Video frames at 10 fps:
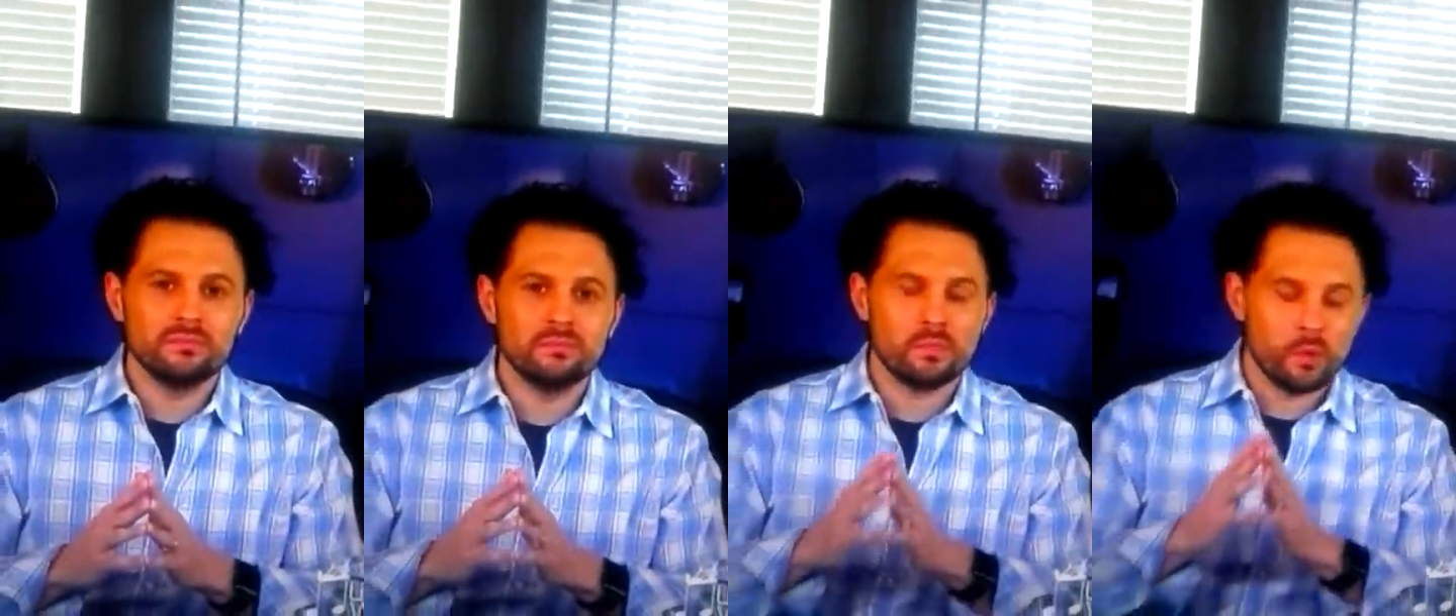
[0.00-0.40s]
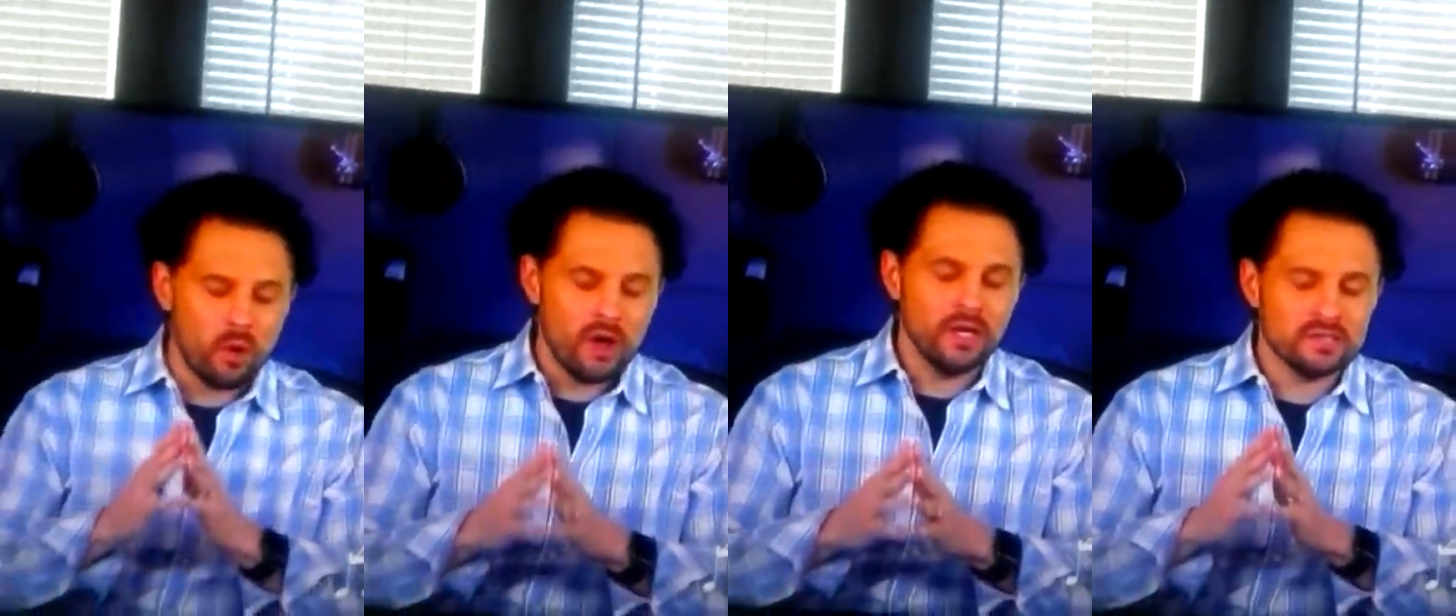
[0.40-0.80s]

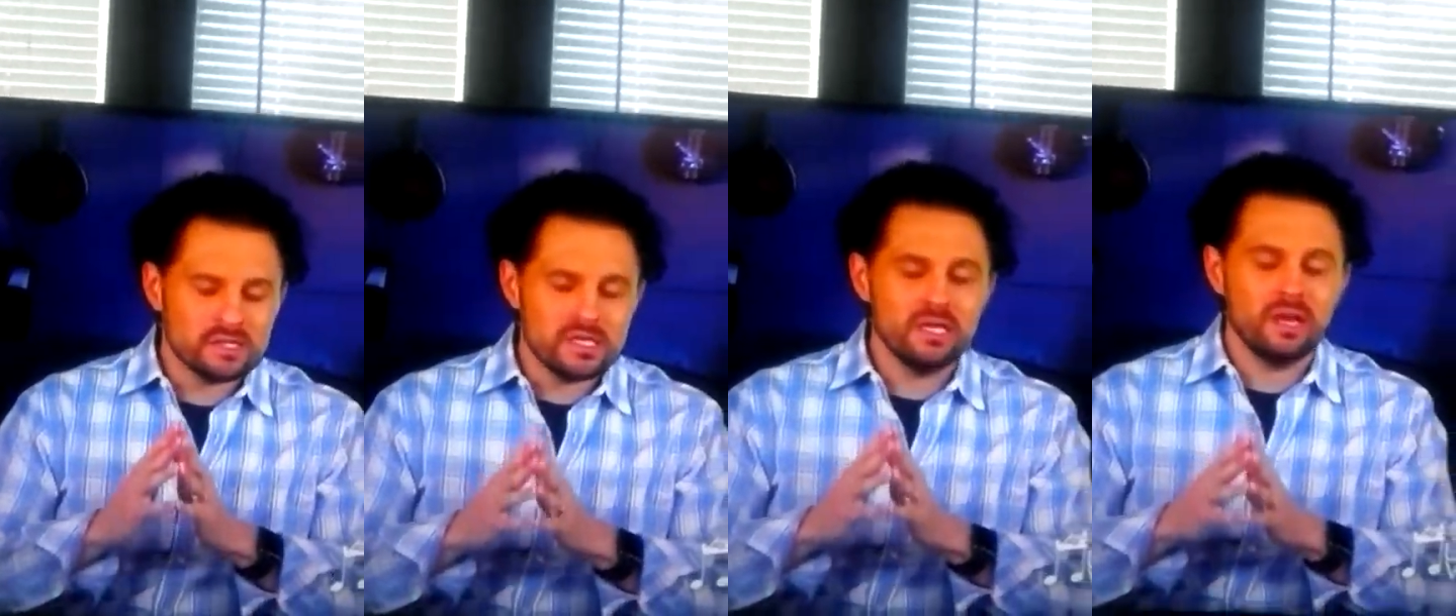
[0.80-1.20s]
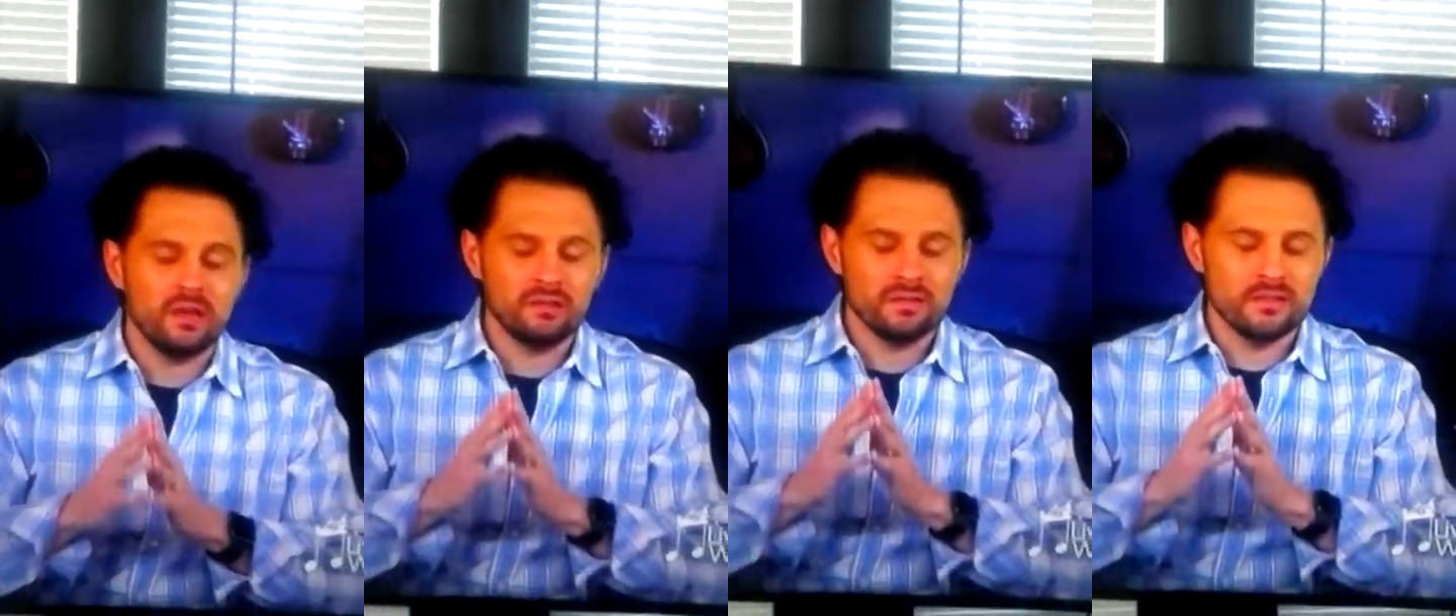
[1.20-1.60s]
praying, seeking
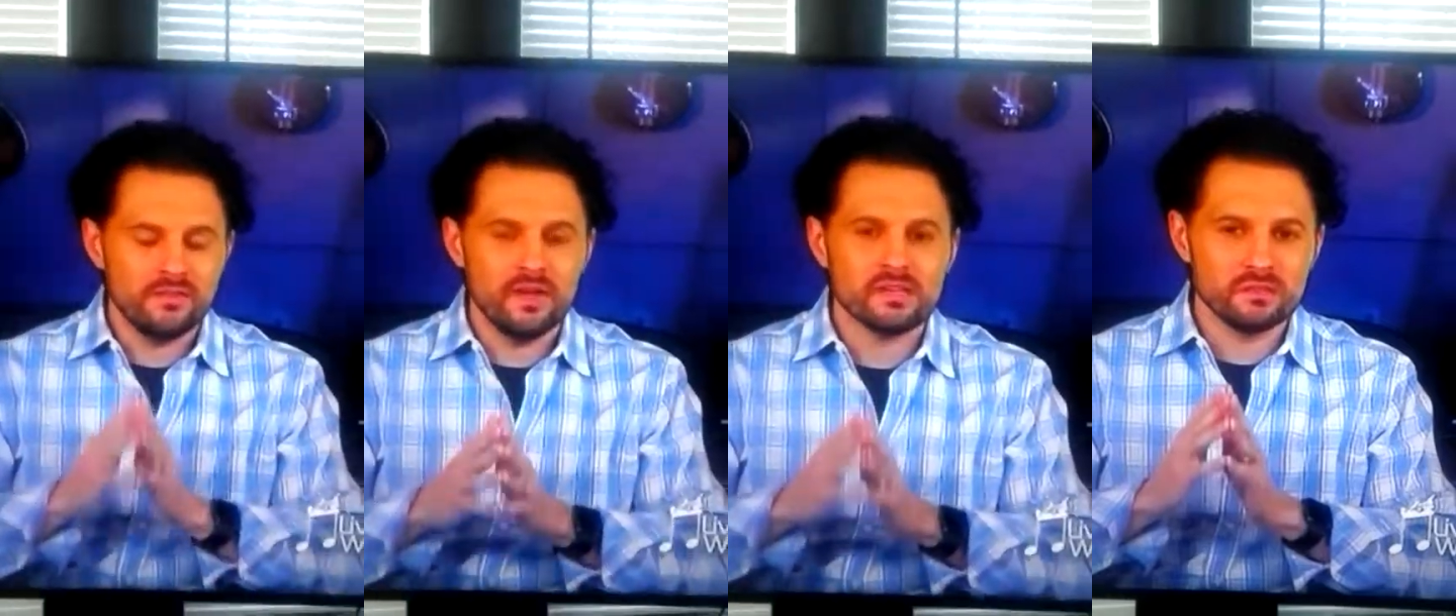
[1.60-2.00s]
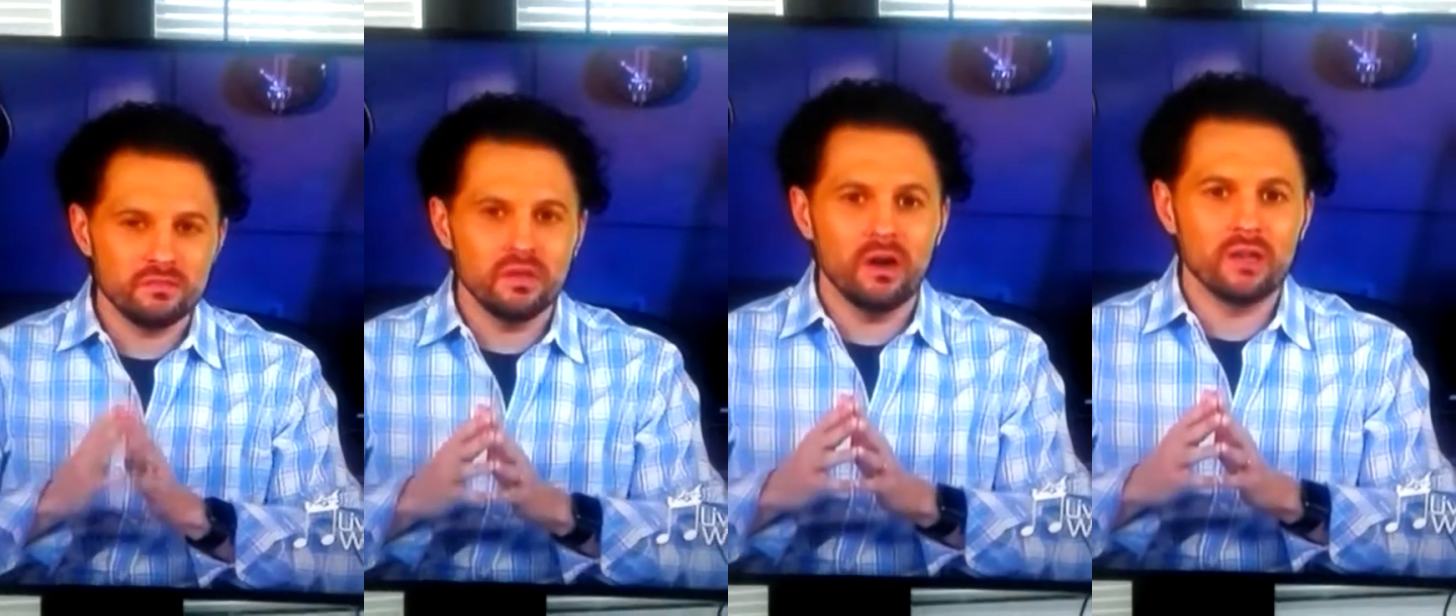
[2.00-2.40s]
the face of God.